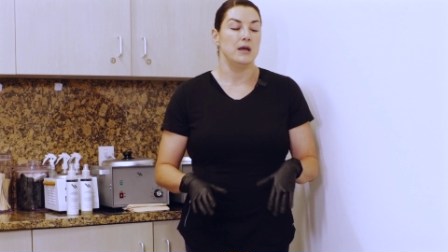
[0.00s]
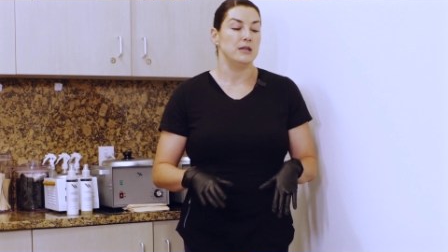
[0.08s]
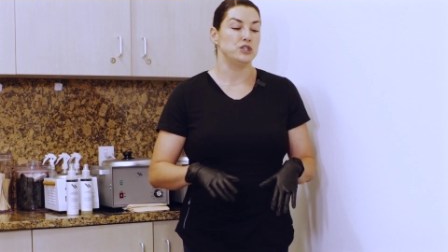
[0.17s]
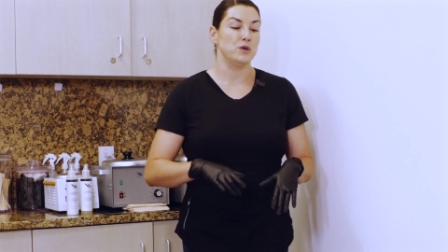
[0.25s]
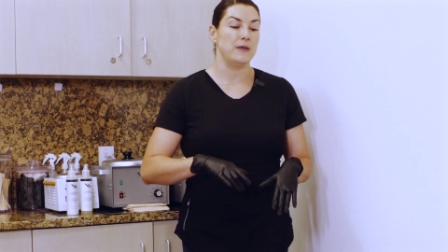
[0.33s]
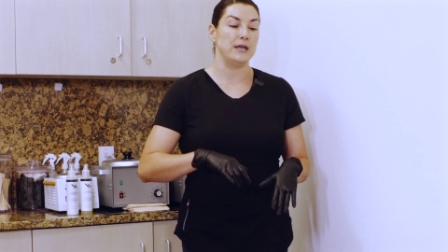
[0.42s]

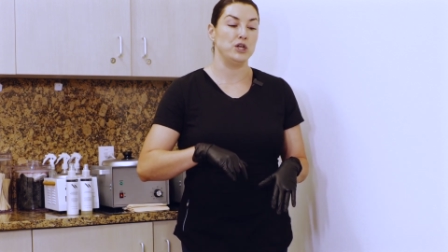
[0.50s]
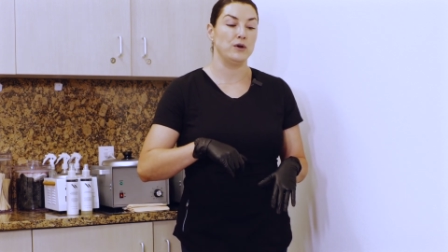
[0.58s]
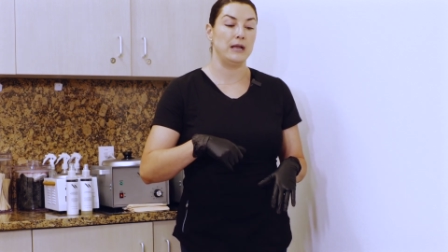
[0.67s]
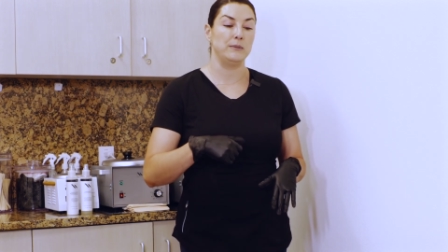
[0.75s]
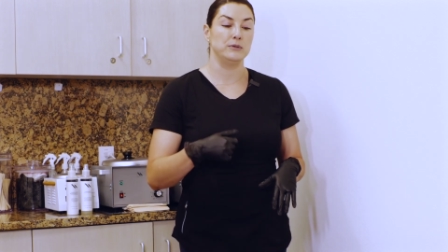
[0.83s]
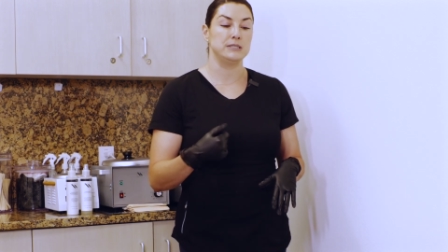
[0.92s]
so that you're
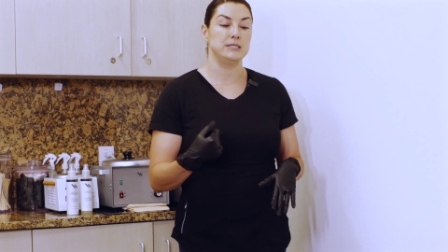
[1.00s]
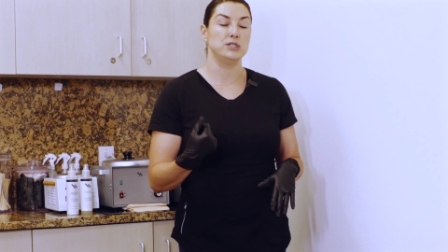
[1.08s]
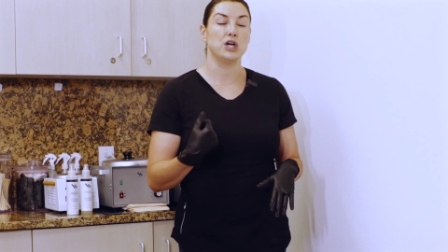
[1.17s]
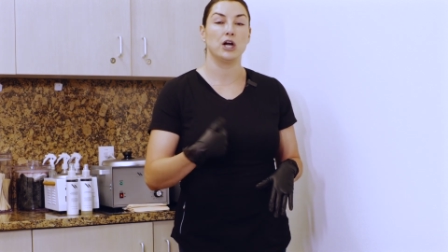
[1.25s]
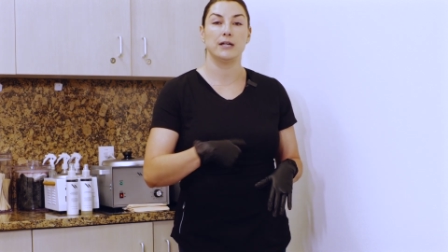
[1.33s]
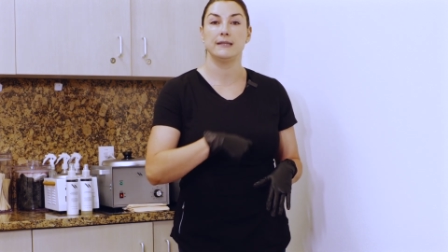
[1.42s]
able to
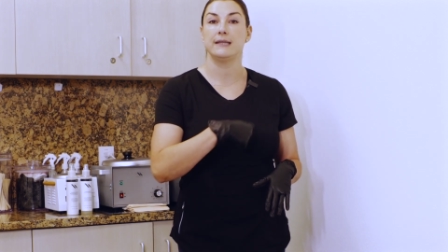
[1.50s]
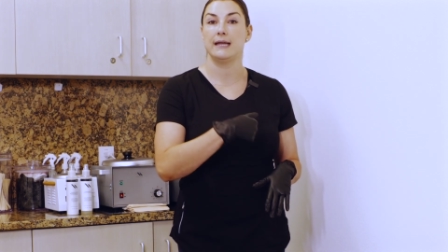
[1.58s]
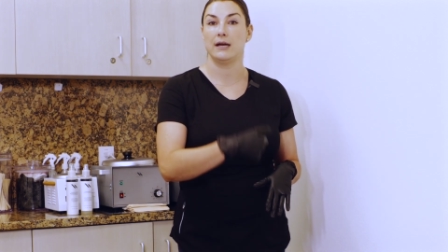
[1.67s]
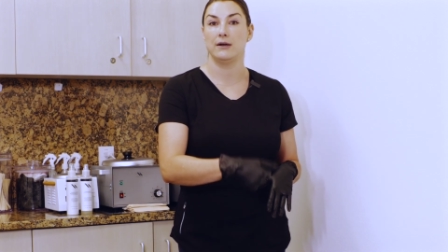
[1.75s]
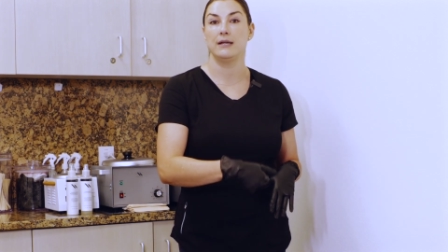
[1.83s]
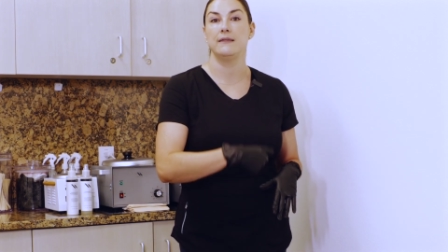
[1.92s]
target the
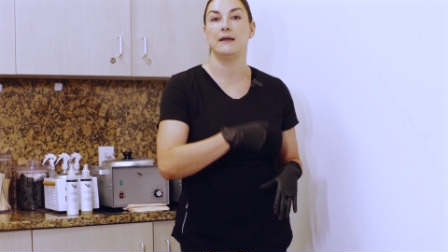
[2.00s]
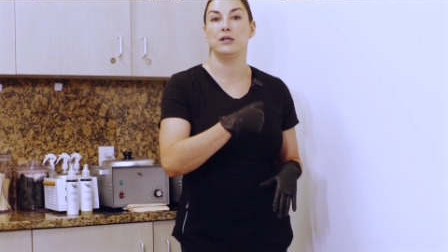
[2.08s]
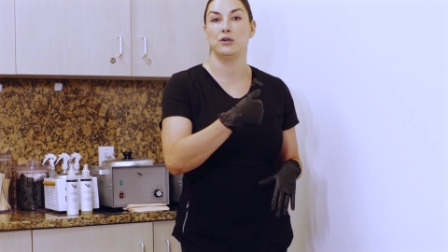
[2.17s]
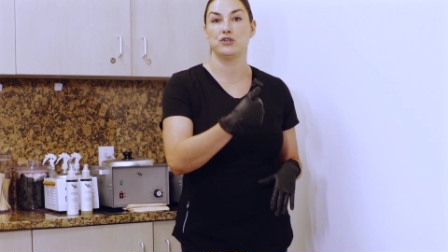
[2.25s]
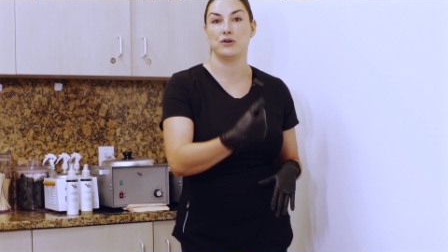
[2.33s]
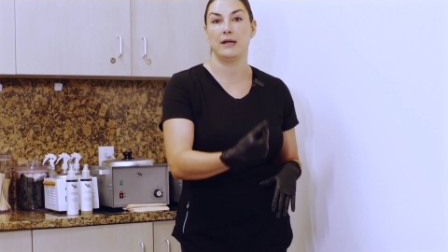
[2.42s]
area that
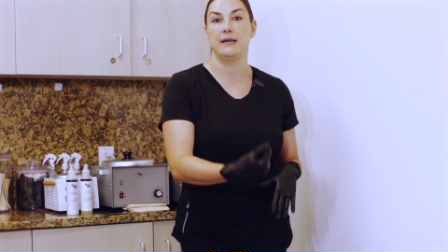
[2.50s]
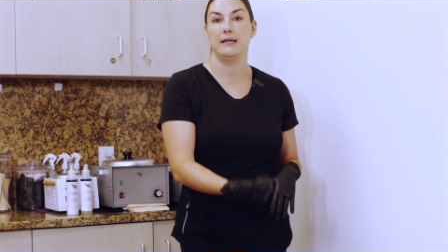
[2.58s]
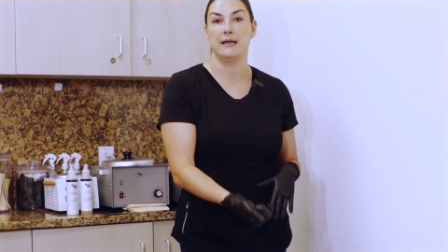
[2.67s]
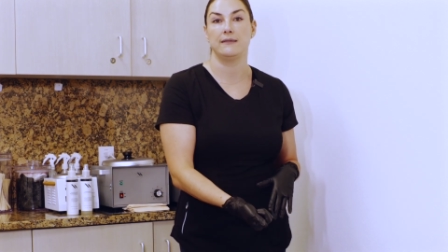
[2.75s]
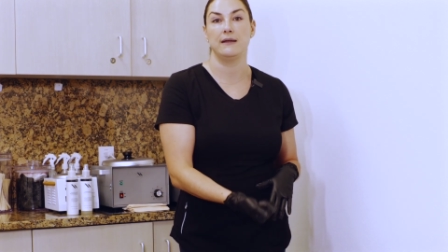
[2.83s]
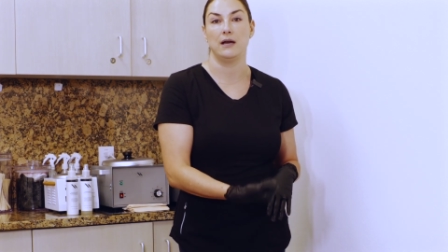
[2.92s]
you're trying to
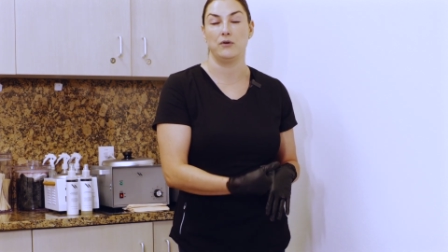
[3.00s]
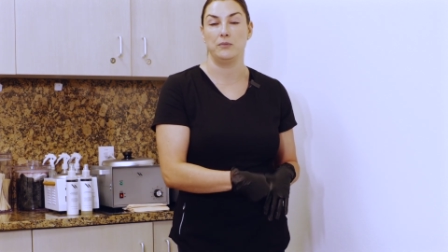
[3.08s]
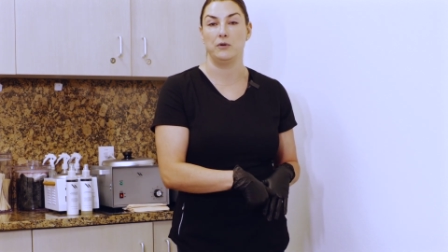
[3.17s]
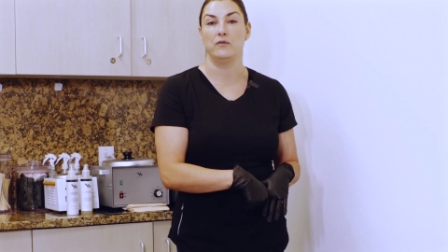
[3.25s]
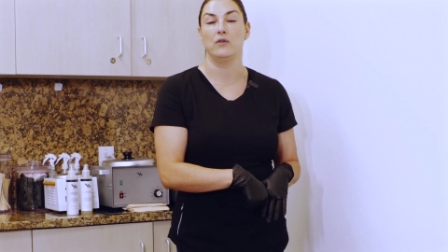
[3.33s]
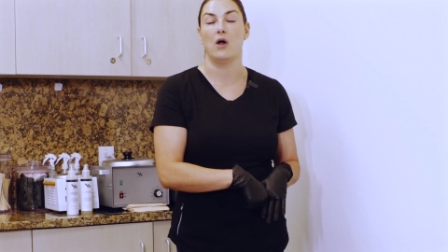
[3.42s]
get the hair
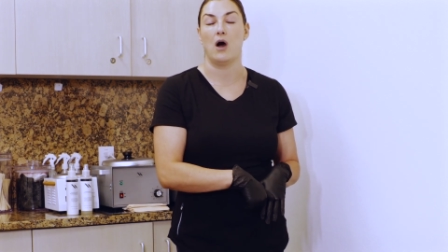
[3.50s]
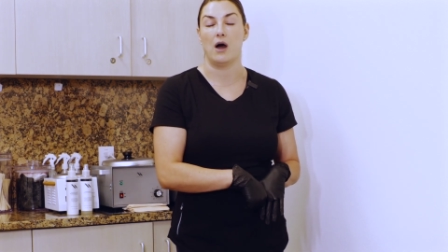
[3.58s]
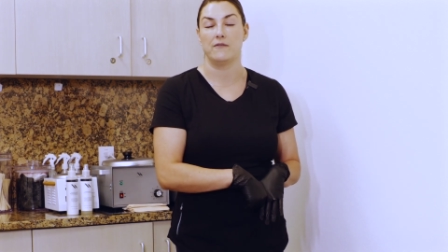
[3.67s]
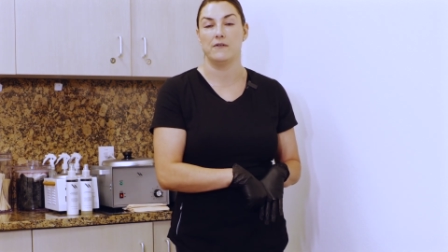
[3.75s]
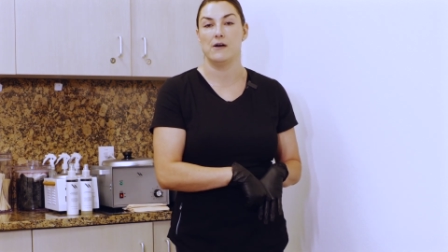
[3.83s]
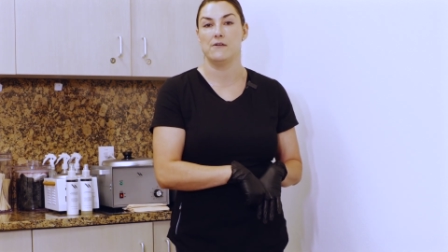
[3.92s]
removal
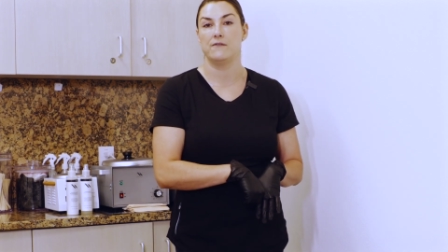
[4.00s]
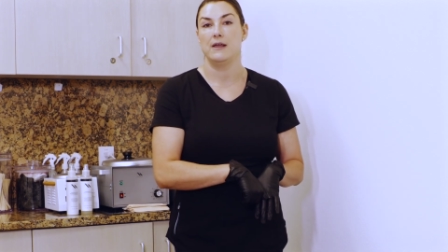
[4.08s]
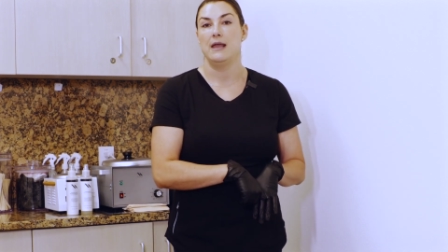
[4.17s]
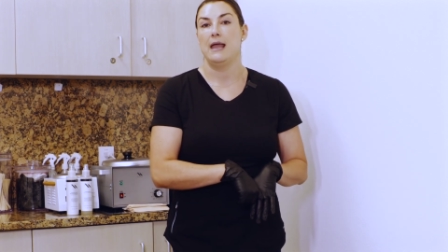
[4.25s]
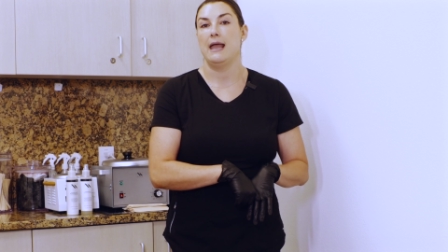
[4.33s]
off of.